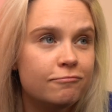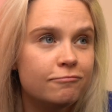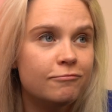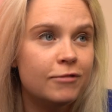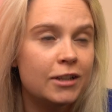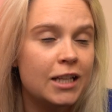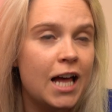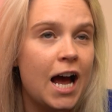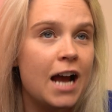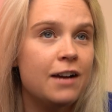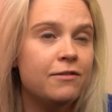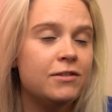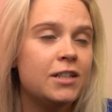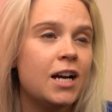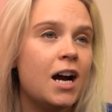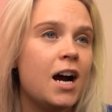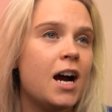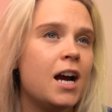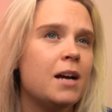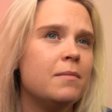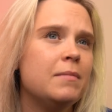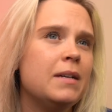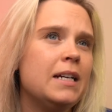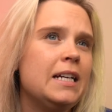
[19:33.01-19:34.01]
live
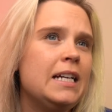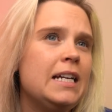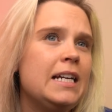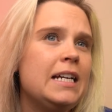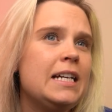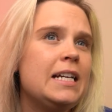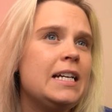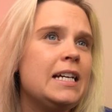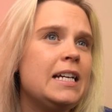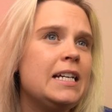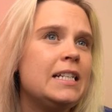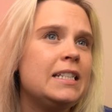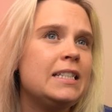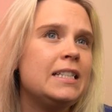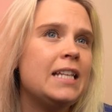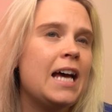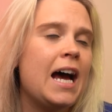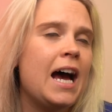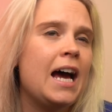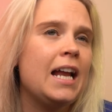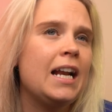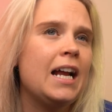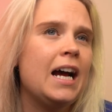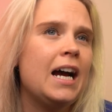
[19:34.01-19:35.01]
time is
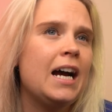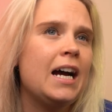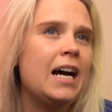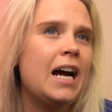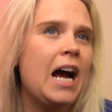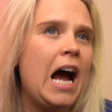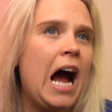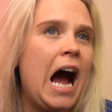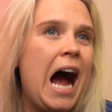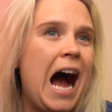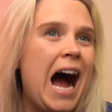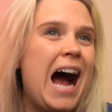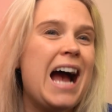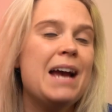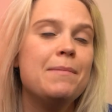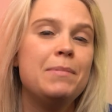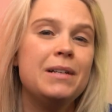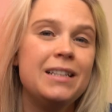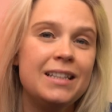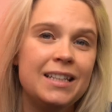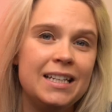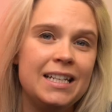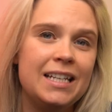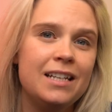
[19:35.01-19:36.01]
that I
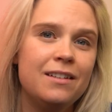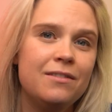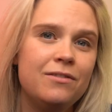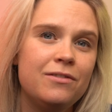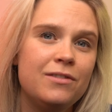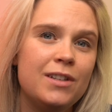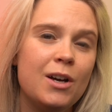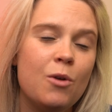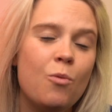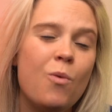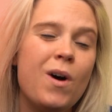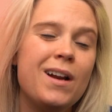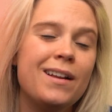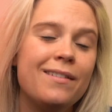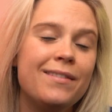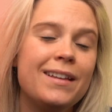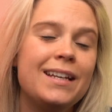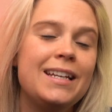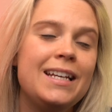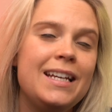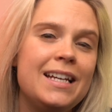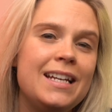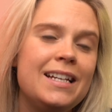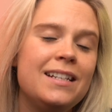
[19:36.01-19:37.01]
believe that one of the
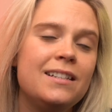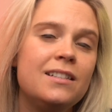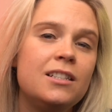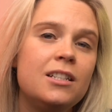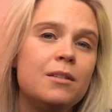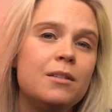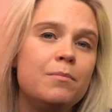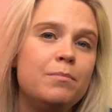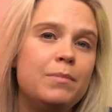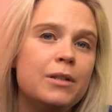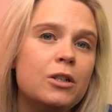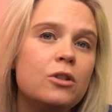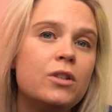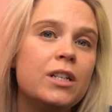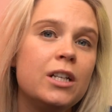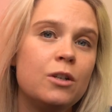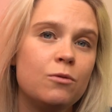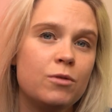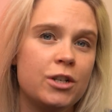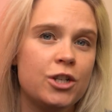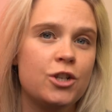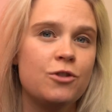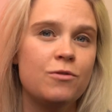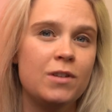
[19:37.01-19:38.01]
keys to building
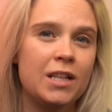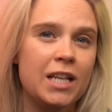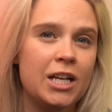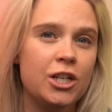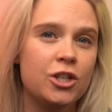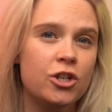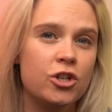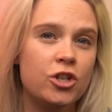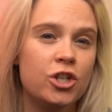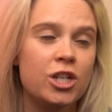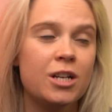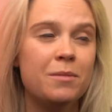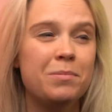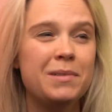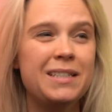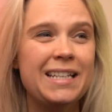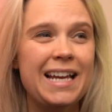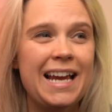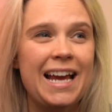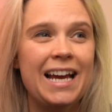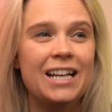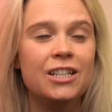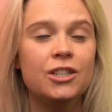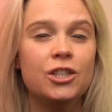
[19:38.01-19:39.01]
rich relationships
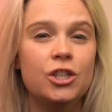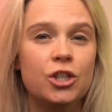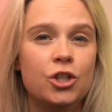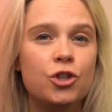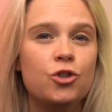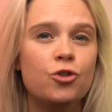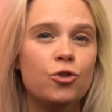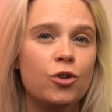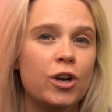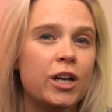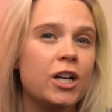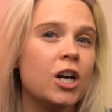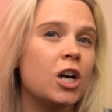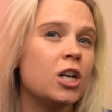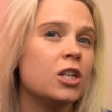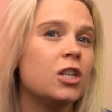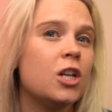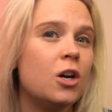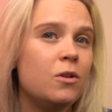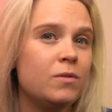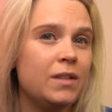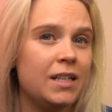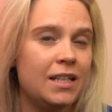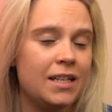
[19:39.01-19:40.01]
and destroying our
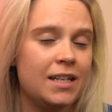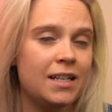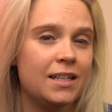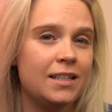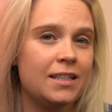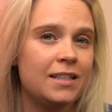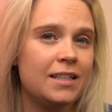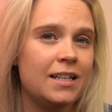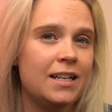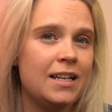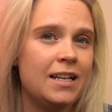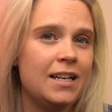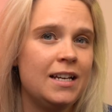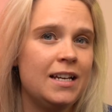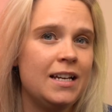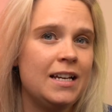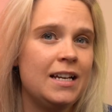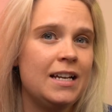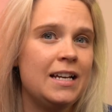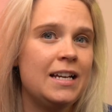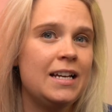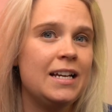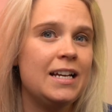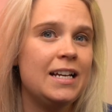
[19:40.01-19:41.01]
loneliness
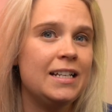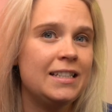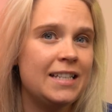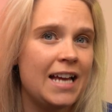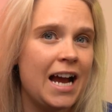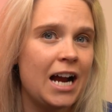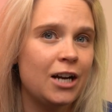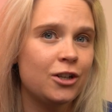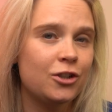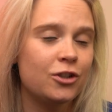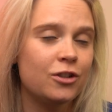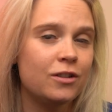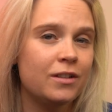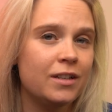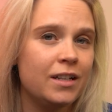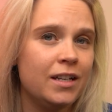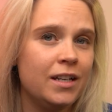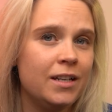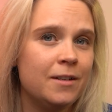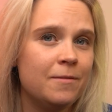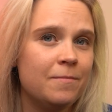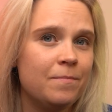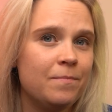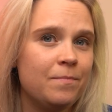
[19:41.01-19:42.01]
is
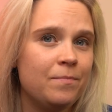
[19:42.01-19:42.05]
actually